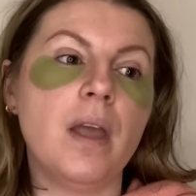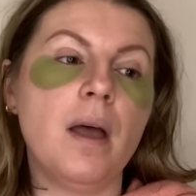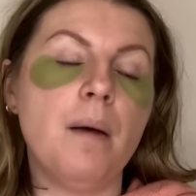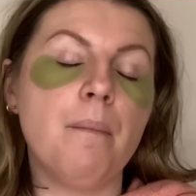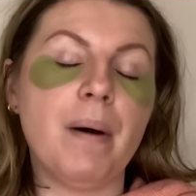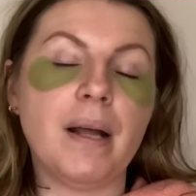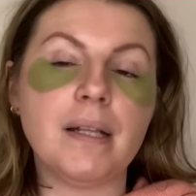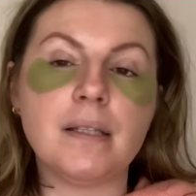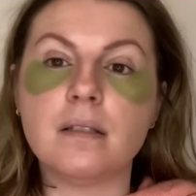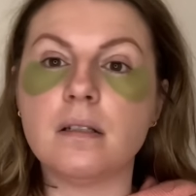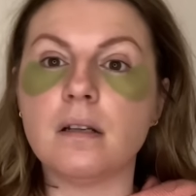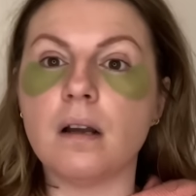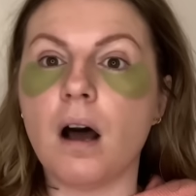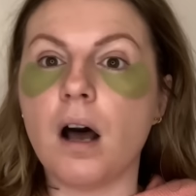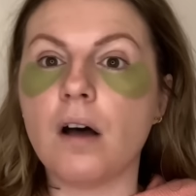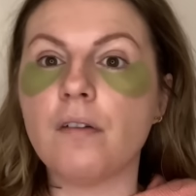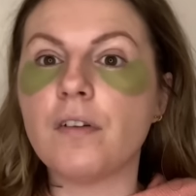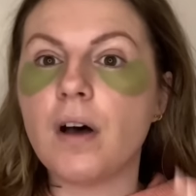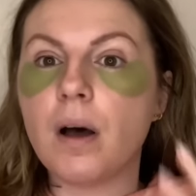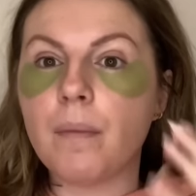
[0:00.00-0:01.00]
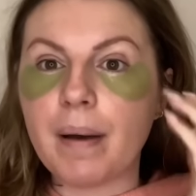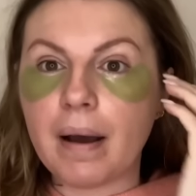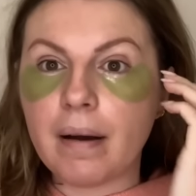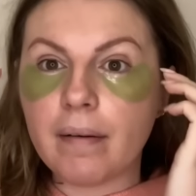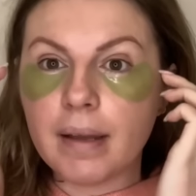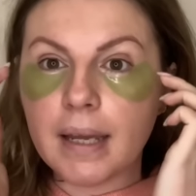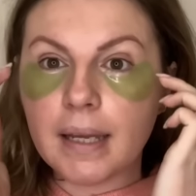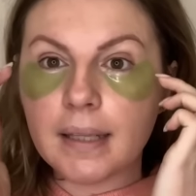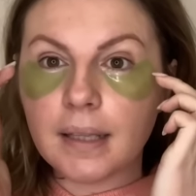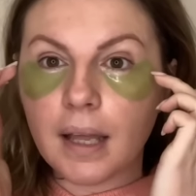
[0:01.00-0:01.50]
bad stuff about
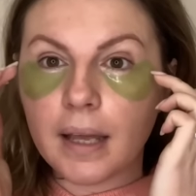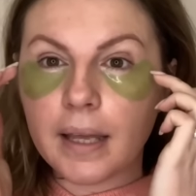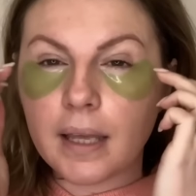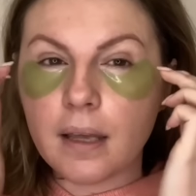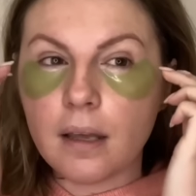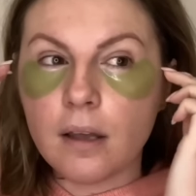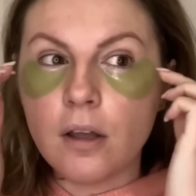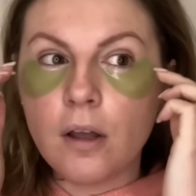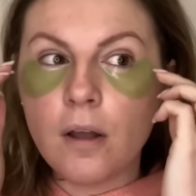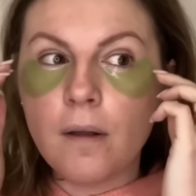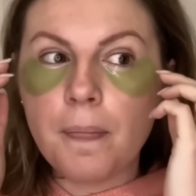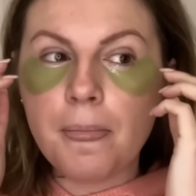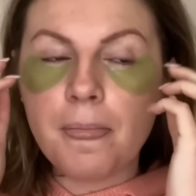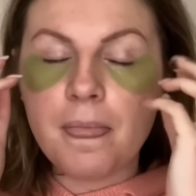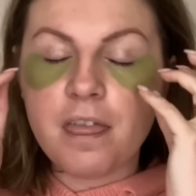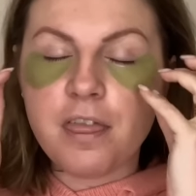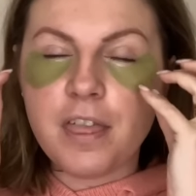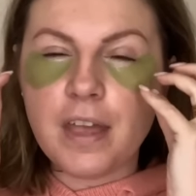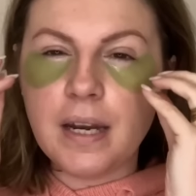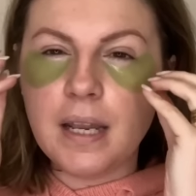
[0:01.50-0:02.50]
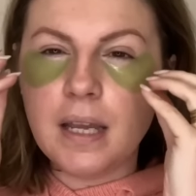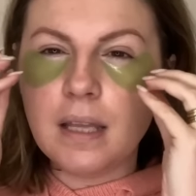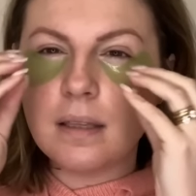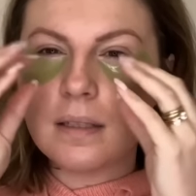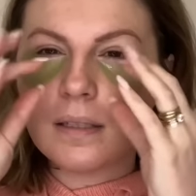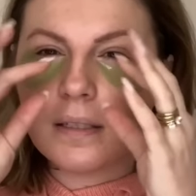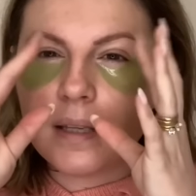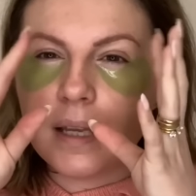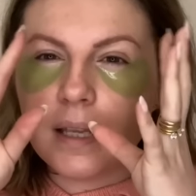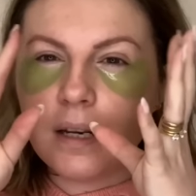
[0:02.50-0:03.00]
it, like thinning the
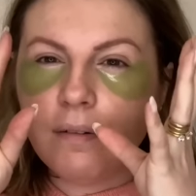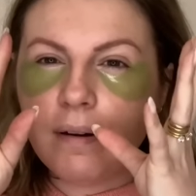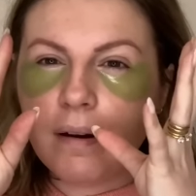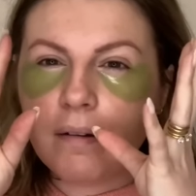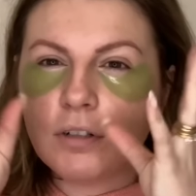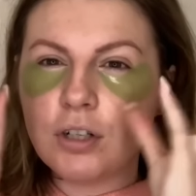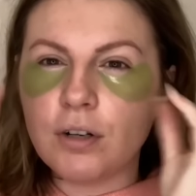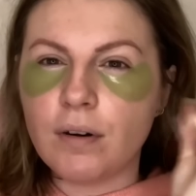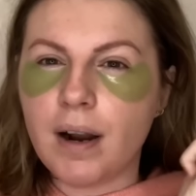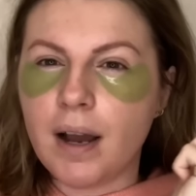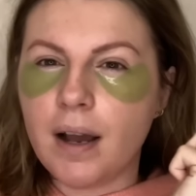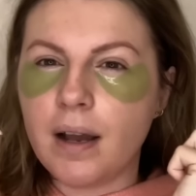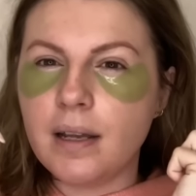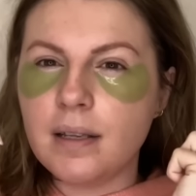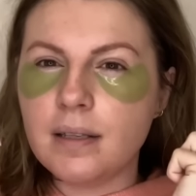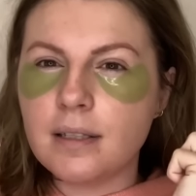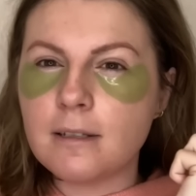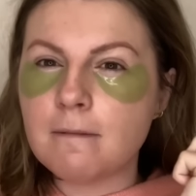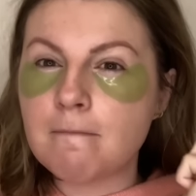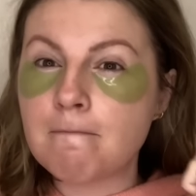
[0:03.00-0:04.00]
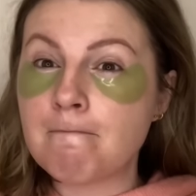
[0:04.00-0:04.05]
skin around your eyes,